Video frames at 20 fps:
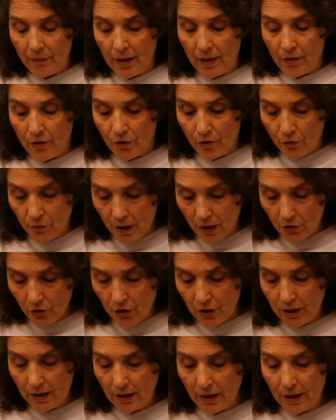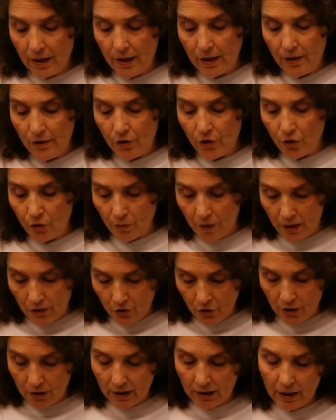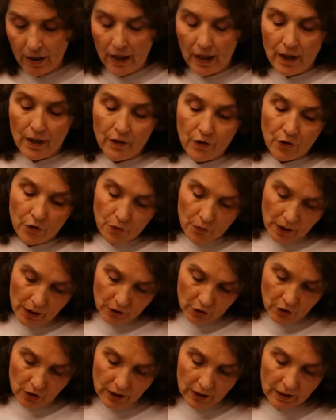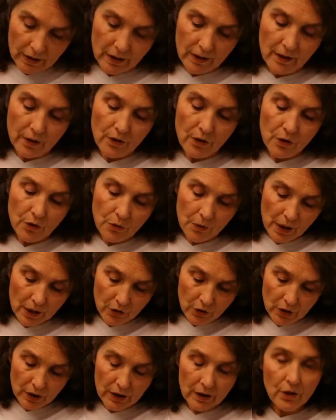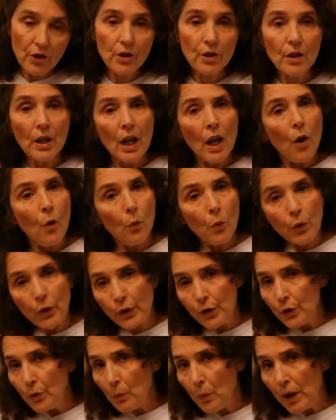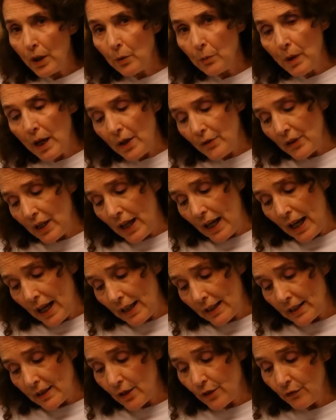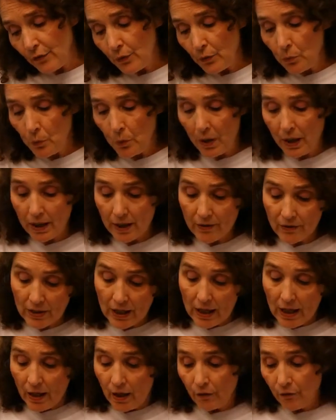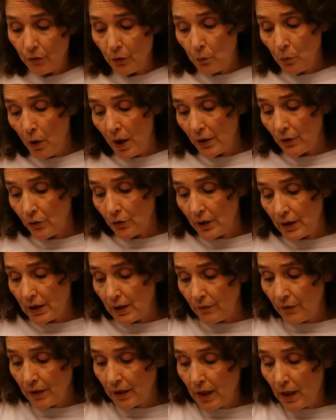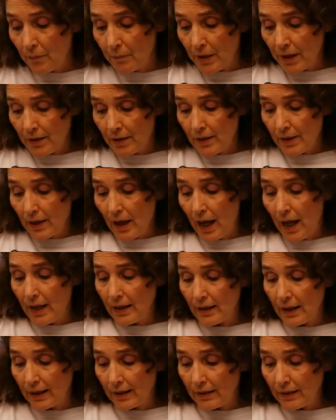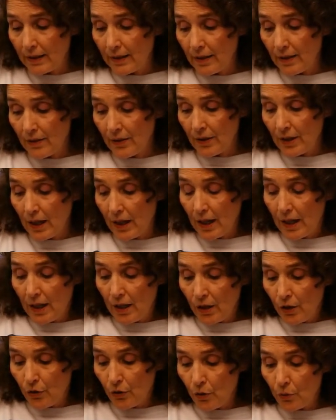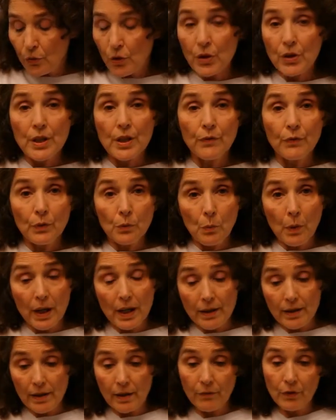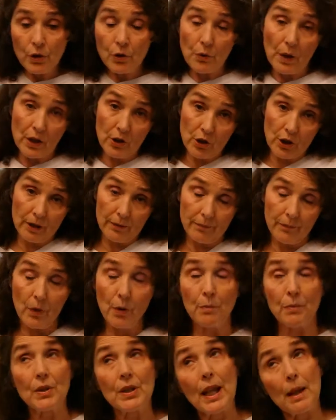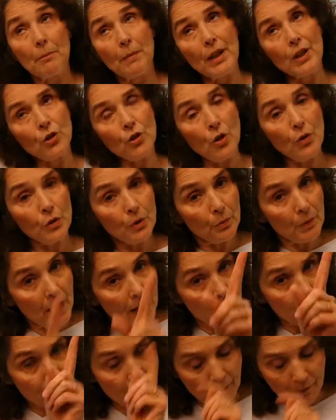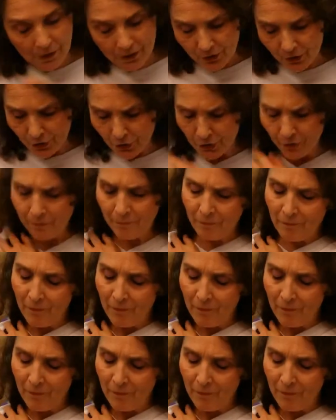Stretching, stretching, stretching, stretching. Just work your way around the hand in different ways. If you want, you can even come inside like this. Just different ways of stretching. Oops, my shoulder raised. That wasn't good.